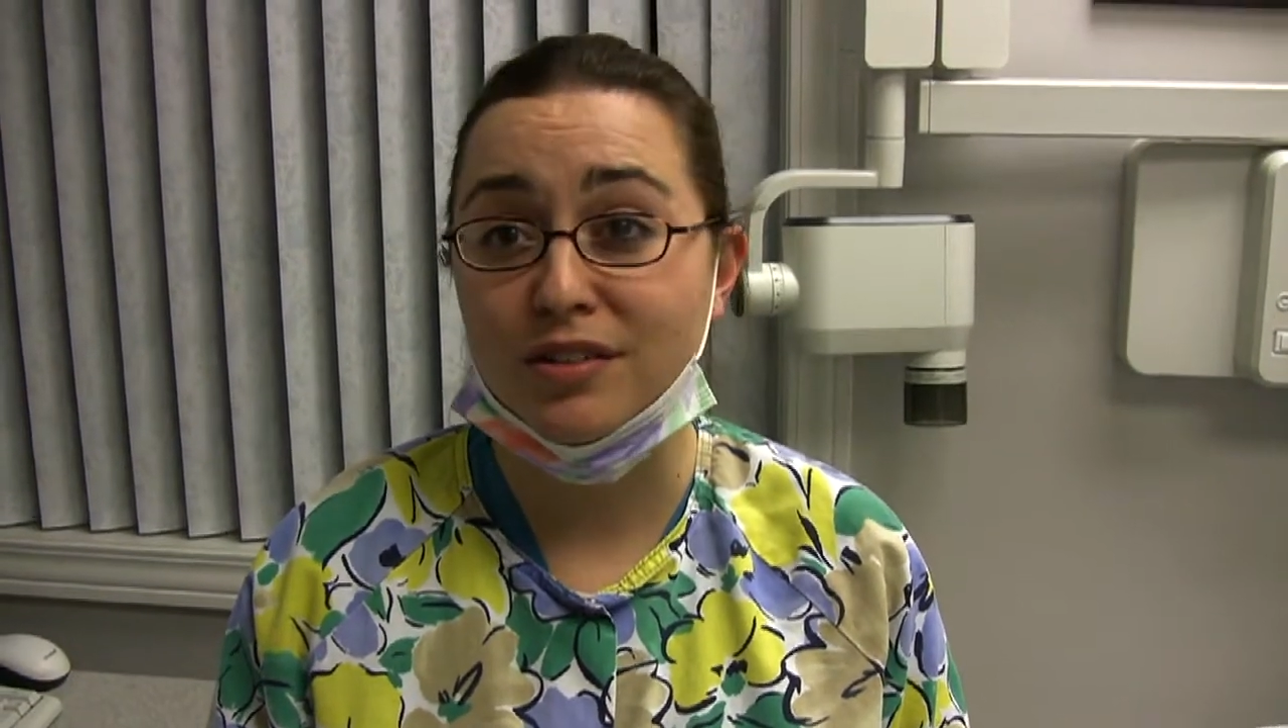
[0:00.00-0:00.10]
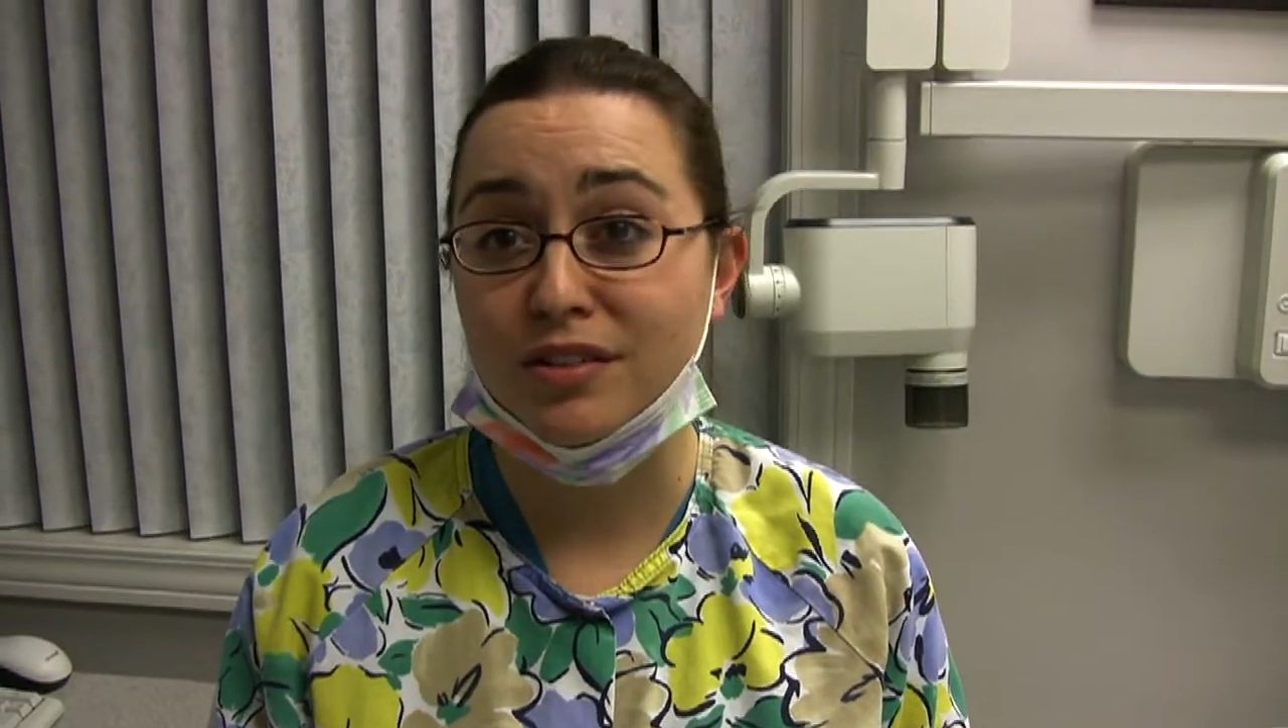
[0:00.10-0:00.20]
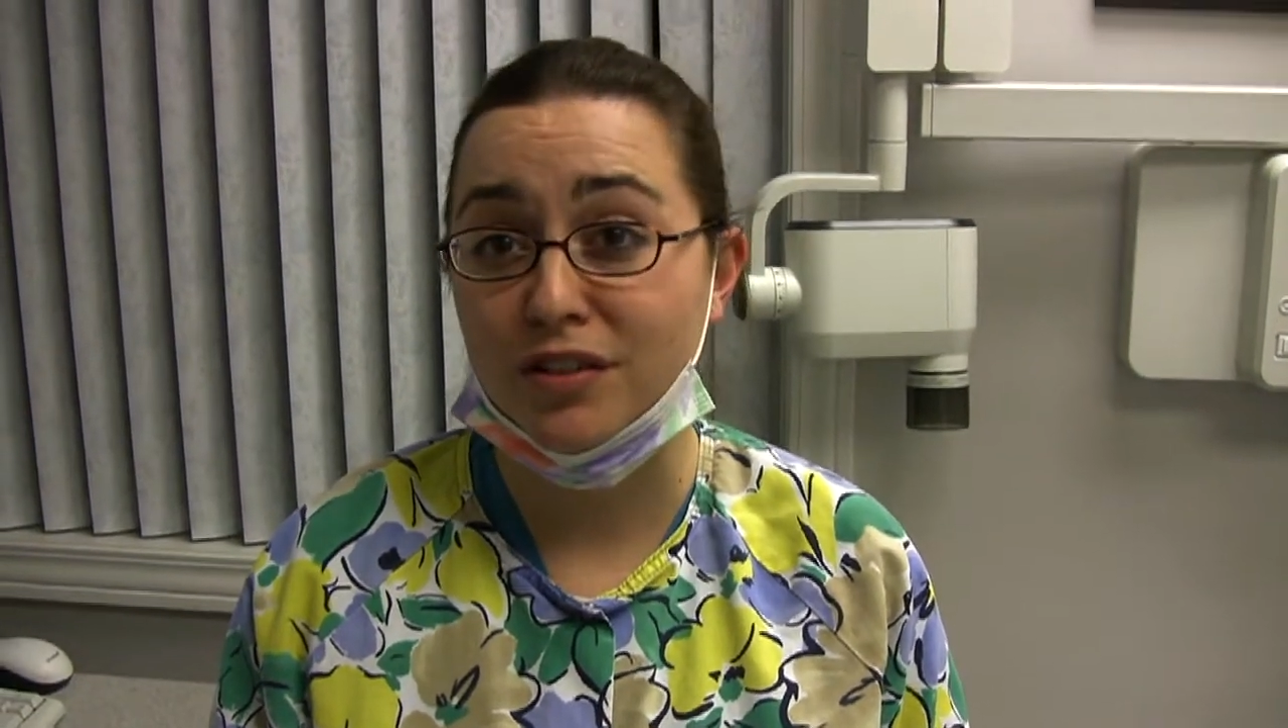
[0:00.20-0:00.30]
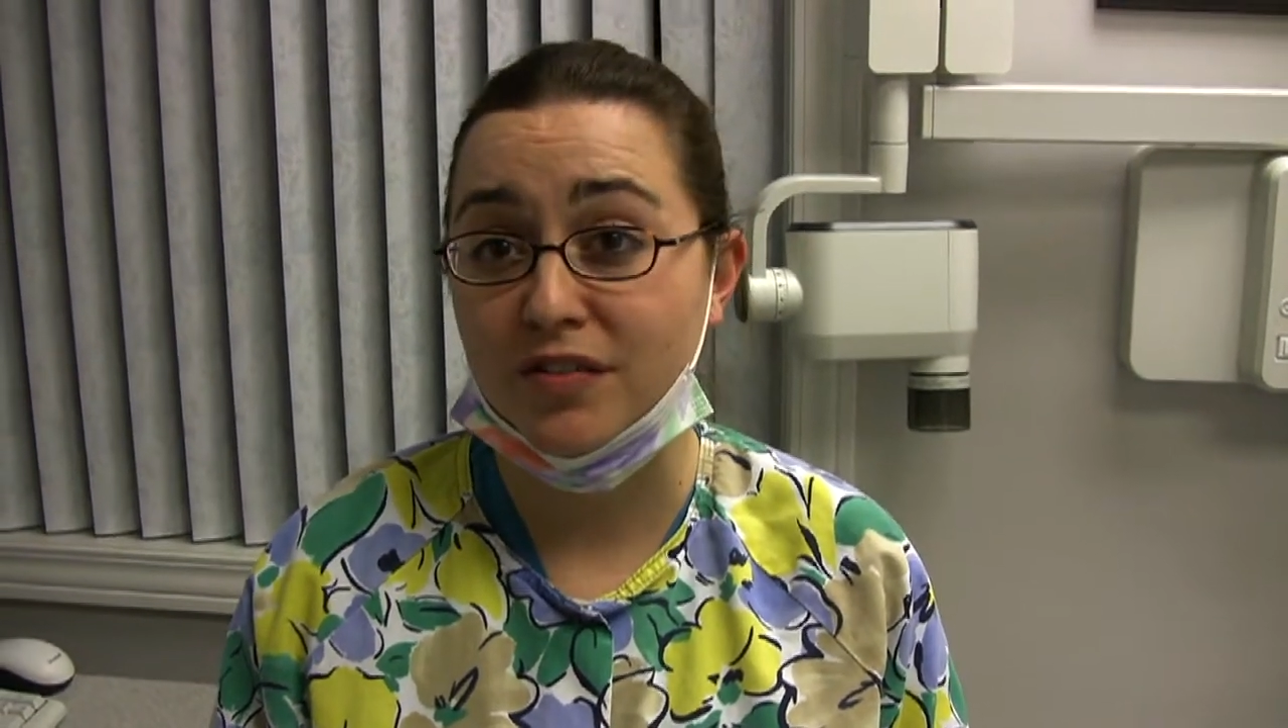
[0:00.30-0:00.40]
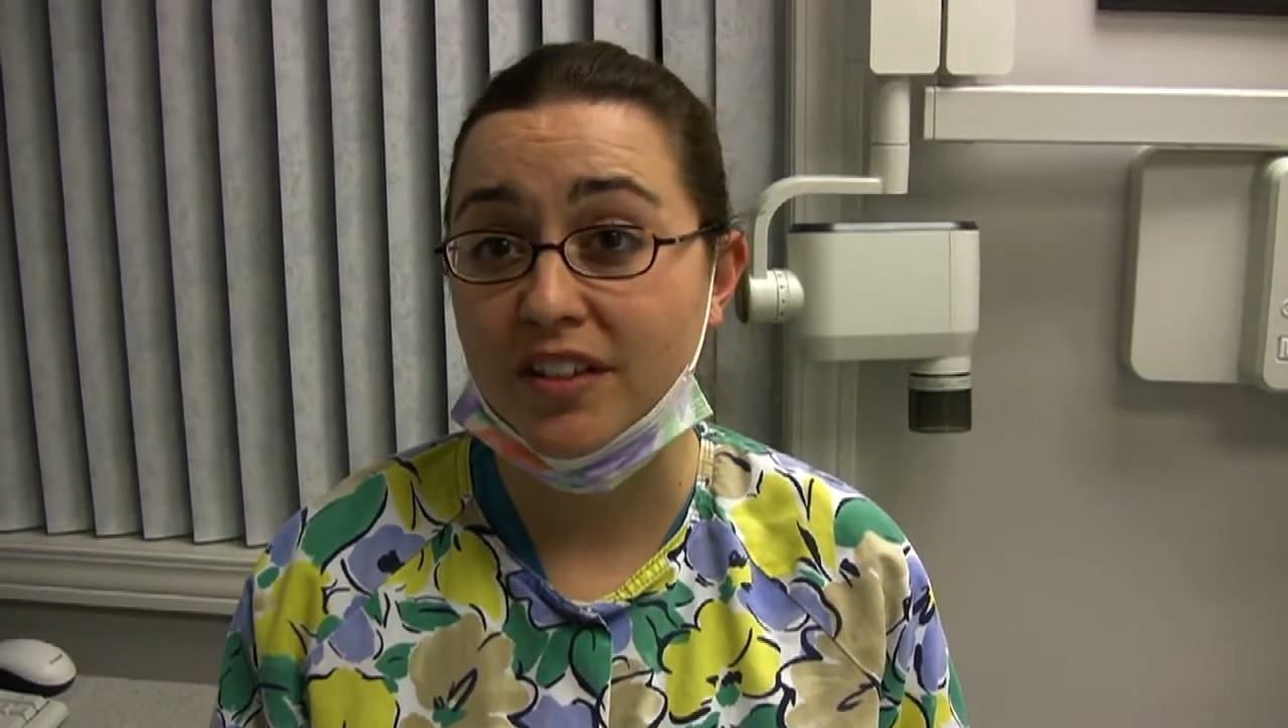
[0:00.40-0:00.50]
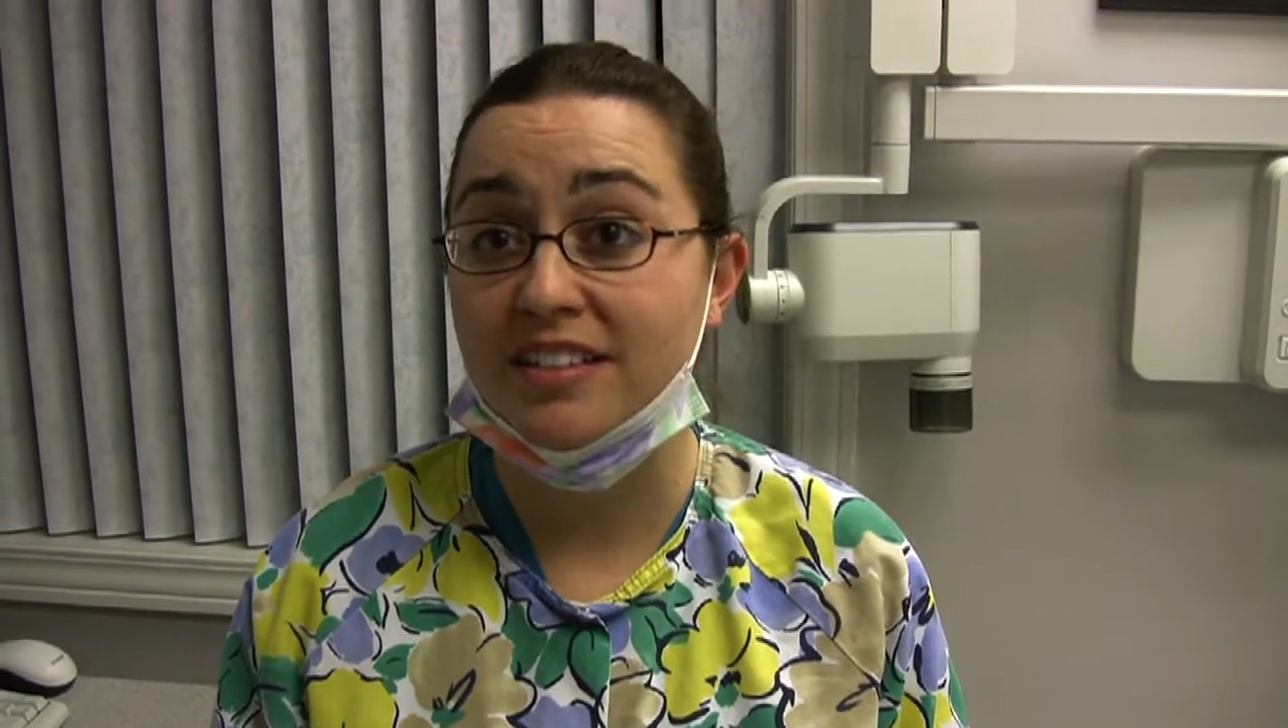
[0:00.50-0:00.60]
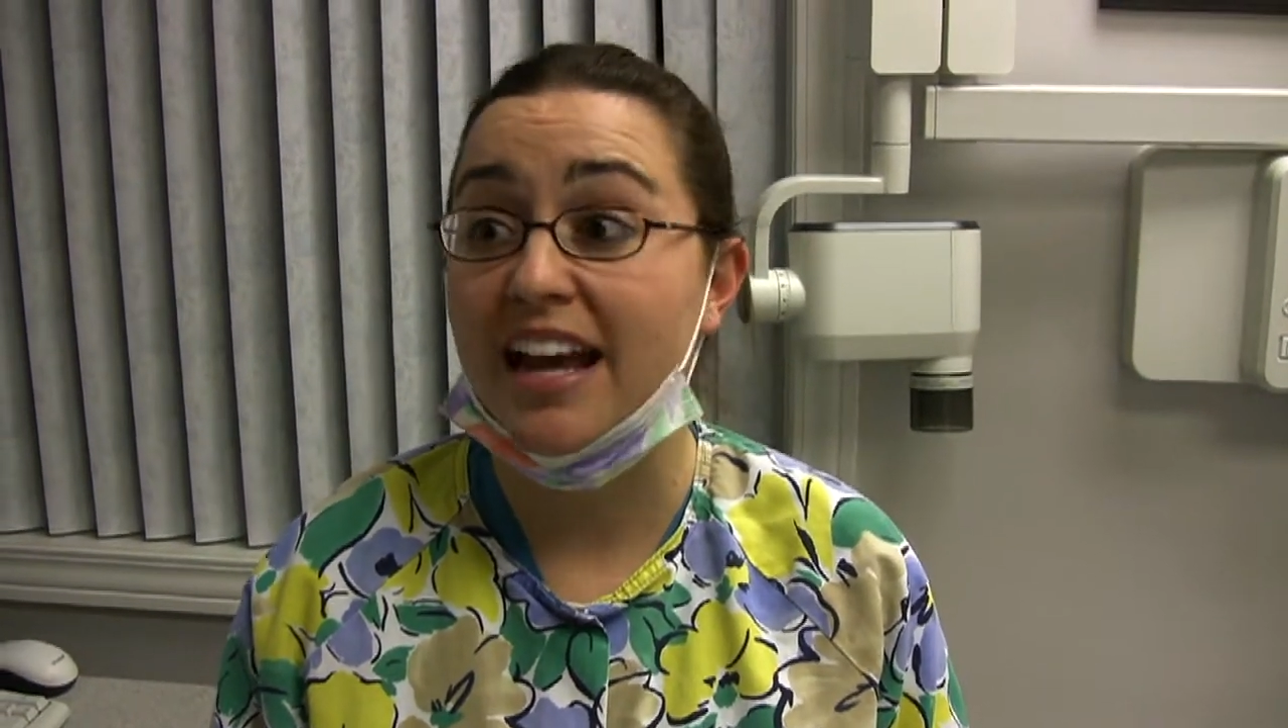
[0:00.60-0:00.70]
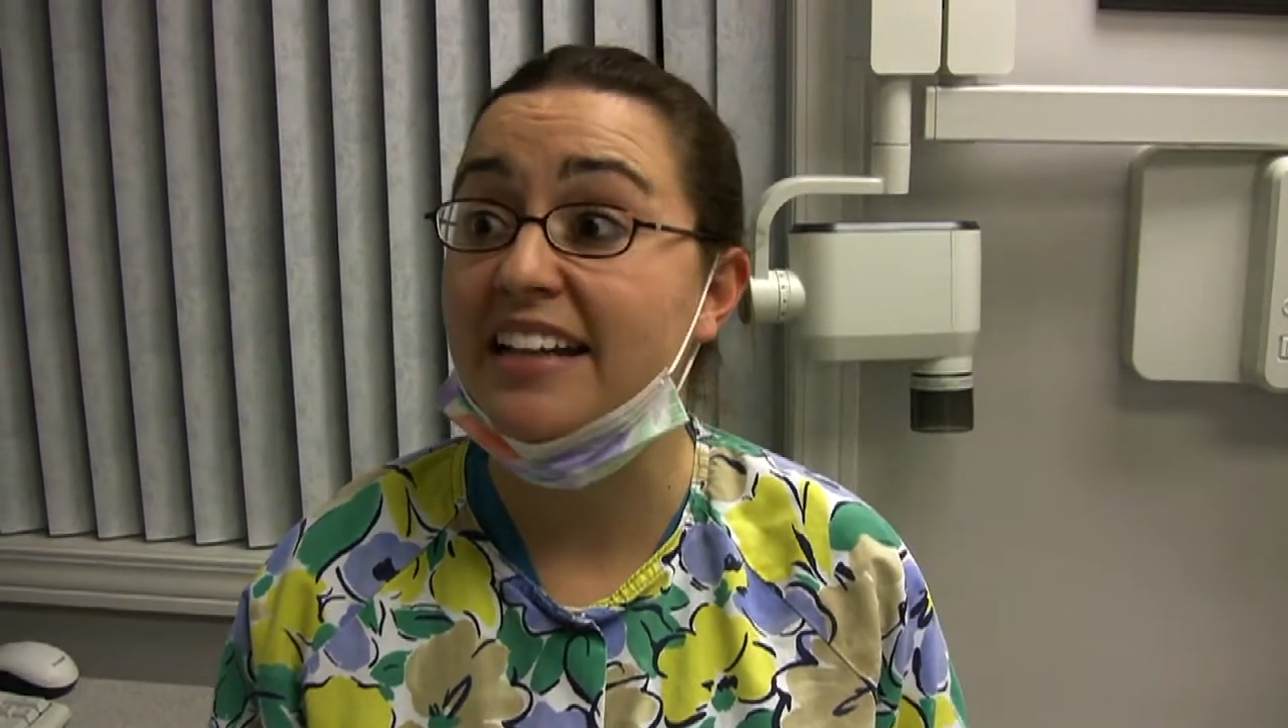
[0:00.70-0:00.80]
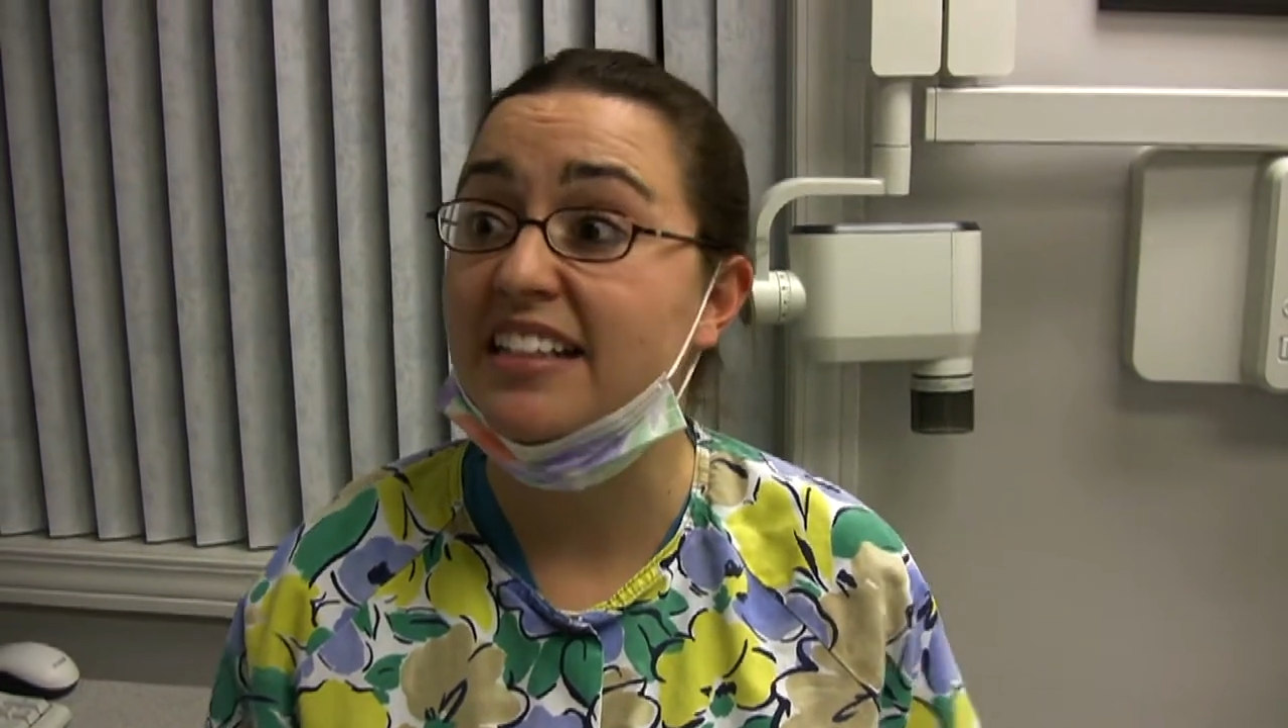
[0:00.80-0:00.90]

surface as